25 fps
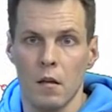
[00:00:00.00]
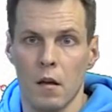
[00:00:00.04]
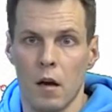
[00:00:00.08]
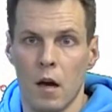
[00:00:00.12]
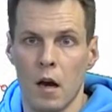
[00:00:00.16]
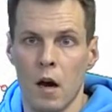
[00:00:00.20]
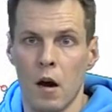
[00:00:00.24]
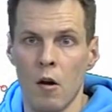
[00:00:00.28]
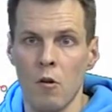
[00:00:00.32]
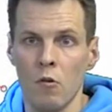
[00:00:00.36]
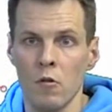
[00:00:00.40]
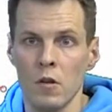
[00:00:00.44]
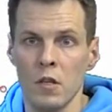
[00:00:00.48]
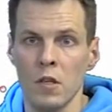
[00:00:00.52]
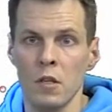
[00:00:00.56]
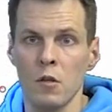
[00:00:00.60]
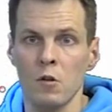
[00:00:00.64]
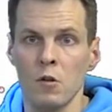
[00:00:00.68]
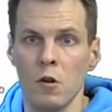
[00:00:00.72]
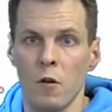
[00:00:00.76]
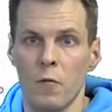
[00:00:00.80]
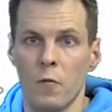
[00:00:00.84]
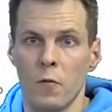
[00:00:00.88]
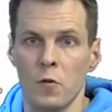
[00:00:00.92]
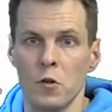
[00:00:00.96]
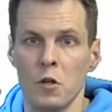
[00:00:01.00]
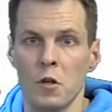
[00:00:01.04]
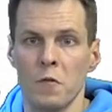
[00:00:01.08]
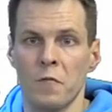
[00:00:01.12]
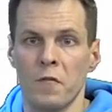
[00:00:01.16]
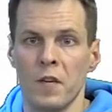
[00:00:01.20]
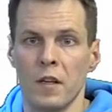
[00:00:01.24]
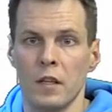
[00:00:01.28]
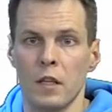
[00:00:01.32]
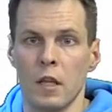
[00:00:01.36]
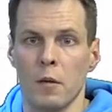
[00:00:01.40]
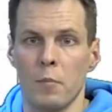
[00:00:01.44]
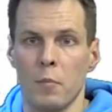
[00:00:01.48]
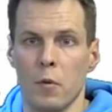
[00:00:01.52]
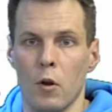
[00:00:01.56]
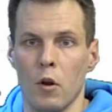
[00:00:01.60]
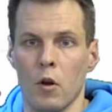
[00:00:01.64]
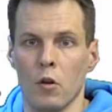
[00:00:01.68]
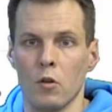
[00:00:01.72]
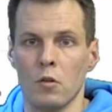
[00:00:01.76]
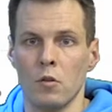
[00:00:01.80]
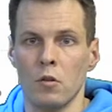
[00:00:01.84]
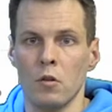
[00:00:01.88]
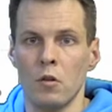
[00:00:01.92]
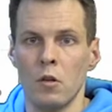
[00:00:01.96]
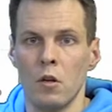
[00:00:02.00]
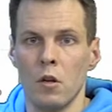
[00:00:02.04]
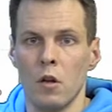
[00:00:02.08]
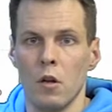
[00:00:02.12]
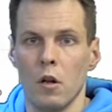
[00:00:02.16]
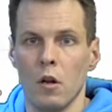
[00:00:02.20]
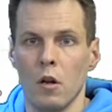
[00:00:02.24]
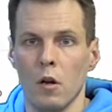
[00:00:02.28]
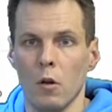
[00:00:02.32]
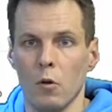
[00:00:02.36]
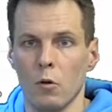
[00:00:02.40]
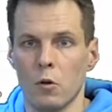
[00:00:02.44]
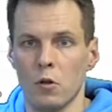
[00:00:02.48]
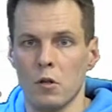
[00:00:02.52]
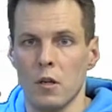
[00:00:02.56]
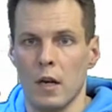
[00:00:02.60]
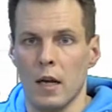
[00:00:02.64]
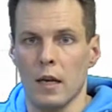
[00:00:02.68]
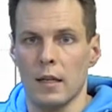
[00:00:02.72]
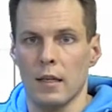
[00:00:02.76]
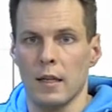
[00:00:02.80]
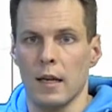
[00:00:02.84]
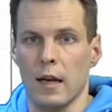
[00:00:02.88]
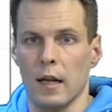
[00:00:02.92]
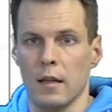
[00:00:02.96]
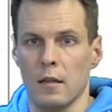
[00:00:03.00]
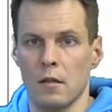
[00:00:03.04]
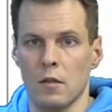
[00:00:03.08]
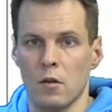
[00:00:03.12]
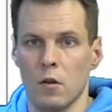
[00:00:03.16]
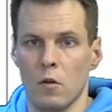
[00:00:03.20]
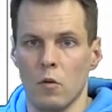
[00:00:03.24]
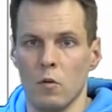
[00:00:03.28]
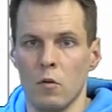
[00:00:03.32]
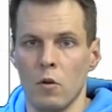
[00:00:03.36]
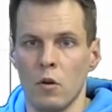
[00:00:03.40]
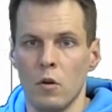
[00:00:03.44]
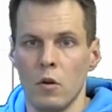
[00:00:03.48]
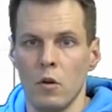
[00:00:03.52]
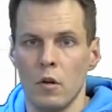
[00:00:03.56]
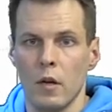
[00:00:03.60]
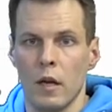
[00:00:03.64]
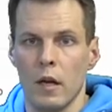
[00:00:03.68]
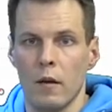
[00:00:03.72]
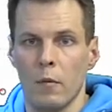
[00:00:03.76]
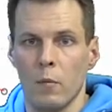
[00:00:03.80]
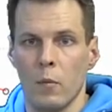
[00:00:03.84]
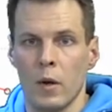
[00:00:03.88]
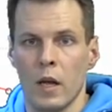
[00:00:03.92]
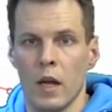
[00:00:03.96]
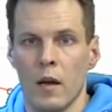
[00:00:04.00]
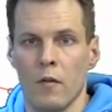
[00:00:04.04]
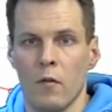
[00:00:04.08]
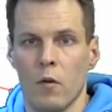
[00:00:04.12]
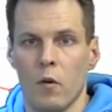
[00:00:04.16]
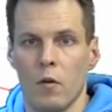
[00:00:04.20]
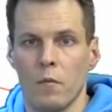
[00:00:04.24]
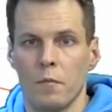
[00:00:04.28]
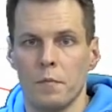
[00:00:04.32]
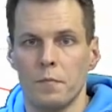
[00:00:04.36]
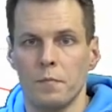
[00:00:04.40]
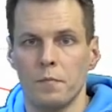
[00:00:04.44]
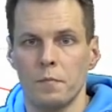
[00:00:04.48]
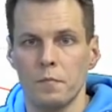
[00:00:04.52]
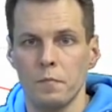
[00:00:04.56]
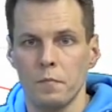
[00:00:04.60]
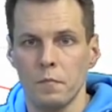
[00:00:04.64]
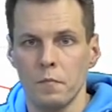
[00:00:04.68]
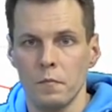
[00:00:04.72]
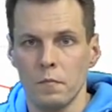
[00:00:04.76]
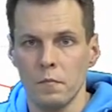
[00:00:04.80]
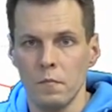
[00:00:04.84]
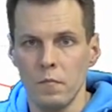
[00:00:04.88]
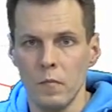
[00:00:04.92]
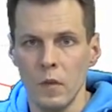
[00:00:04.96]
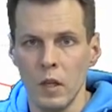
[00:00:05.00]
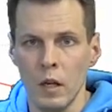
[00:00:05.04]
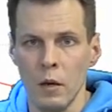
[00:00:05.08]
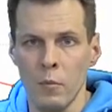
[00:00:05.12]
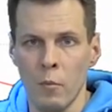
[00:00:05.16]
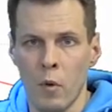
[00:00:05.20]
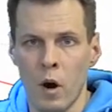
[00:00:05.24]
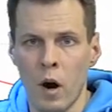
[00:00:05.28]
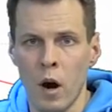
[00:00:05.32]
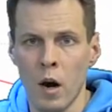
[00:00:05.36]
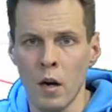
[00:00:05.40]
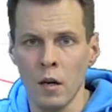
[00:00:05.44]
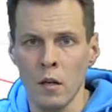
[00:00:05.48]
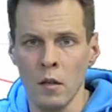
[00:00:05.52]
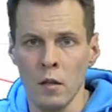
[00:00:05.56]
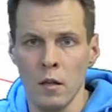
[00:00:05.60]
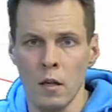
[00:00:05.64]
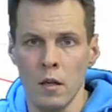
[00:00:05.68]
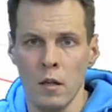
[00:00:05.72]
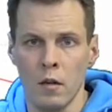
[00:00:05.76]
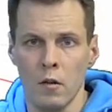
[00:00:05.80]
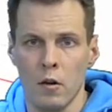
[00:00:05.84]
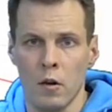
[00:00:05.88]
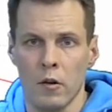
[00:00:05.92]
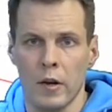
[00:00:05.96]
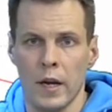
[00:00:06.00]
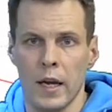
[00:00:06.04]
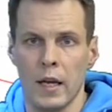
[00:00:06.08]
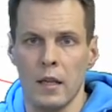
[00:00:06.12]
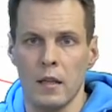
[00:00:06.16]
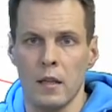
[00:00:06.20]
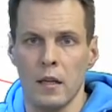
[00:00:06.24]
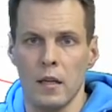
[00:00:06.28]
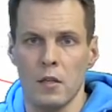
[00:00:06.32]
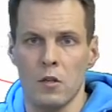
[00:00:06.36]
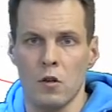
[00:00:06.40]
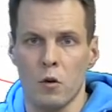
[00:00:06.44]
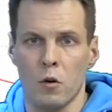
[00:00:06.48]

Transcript: Our residual versus fitted plot looks like that. So we have marked again these